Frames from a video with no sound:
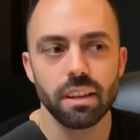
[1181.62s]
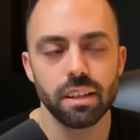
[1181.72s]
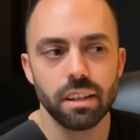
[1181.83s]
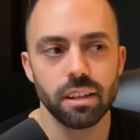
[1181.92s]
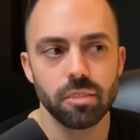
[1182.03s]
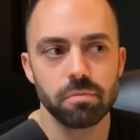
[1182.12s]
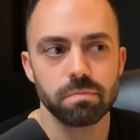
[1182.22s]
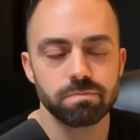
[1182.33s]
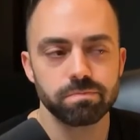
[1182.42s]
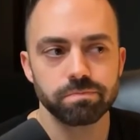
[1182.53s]

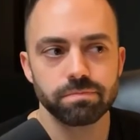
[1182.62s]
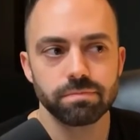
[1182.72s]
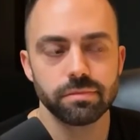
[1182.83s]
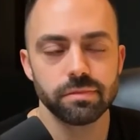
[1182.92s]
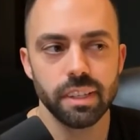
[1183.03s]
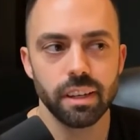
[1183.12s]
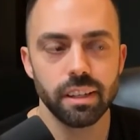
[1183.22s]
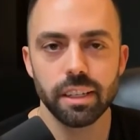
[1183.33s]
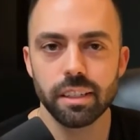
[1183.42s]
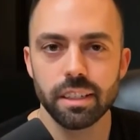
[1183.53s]
Um, Yeah,
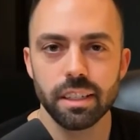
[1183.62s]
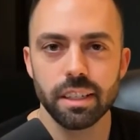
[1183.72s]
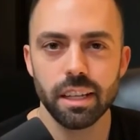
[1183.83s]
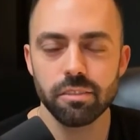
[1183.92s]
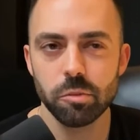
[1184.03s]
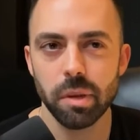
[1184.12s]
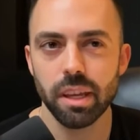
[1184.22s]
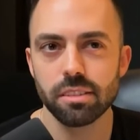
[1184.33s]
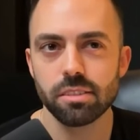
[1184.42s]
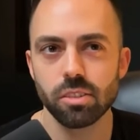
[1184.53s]
and it, it kind of depends.